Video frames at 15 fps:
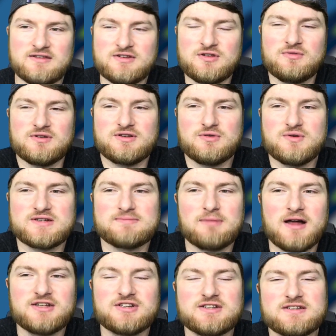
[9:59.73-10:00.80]
To as
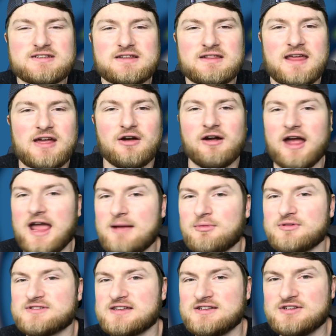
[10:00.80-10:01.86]
much as they are
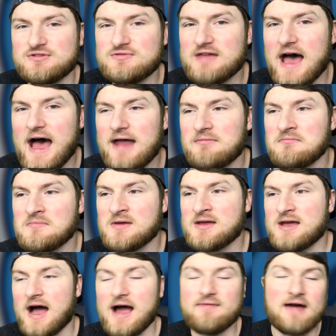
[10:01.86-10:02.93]
able to do that,
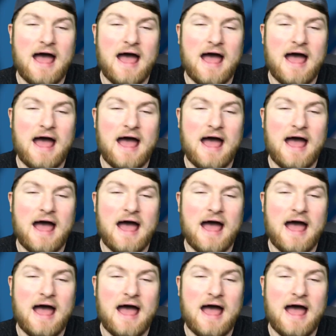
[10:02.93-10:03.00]
I have